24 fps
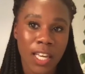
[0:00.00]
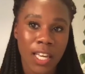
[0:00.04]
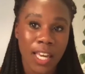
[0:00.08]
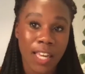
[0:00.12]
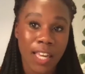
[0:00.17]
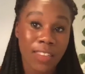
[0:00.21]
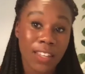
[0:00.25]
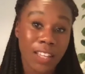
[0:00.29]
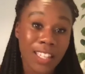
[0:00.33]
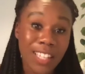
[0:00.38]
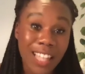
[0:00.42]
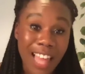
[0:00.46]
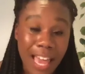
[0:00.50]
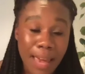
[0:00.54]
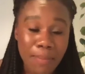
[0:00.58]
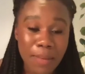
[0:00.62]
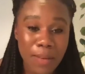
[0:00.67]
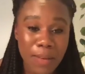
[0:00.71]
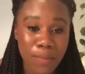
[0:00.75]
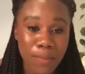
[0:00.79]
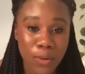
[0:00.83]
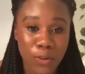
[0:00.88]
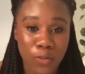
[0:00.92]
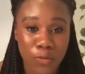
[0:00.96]
in the
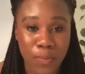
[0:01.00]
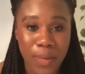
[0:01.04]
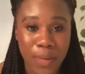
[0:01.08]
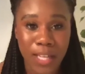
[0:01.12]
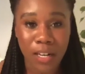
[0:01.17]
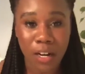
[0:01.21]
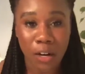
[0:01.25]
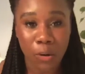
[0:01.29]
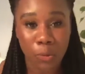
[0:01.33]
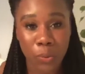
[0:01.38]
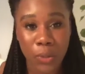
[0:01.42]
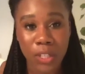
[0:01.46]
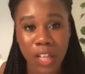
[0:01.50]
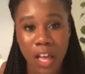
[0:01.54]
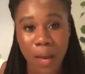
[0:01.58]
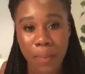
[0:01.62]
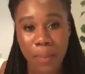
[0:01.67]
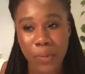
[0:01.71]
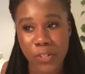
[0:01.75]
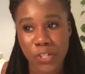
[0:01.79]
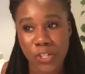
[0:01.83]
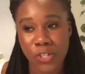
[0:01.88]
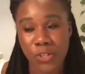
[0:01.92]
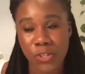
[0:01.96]
climate movement, a real
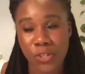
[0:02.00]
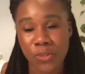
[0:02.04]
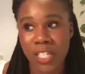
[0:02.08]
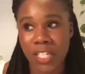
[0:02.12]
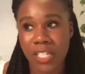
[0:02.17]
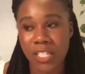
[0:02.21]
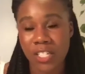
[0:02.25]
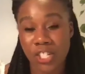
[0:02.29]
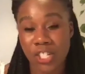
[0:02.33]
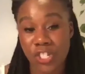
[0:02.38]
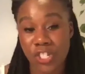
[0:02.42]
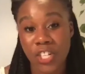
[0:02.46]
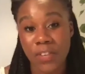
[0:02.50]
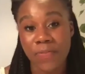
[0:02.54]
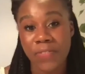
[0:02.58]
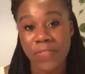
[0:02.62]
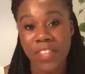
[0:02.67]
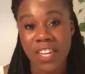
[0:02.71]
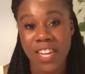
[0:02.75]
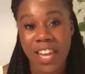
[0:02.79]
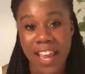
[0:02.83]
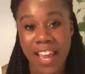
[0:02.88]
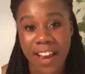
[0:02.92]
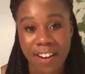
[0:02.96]
opportunity to shift
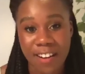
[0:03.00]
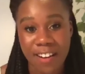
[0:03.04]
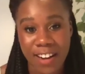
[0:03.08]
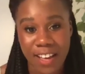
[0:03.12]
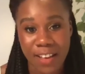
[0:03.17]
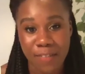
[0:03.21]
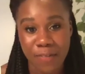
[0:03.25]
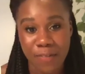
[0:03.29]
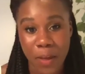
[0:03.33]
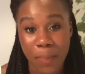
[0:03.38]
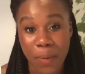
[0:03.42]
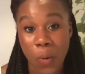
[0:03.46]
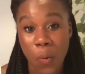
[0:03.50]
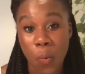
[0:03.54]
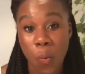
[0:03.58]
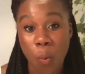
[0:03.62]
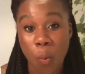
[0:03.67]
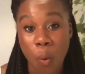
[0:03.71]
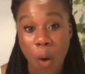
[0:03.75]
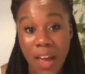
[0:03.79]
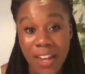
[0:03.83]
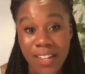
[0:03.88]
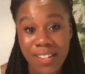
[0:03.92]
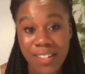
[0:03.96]
the narrative about
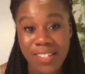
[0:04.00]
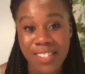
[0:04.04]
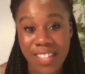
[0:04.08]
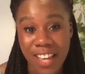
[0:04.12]
what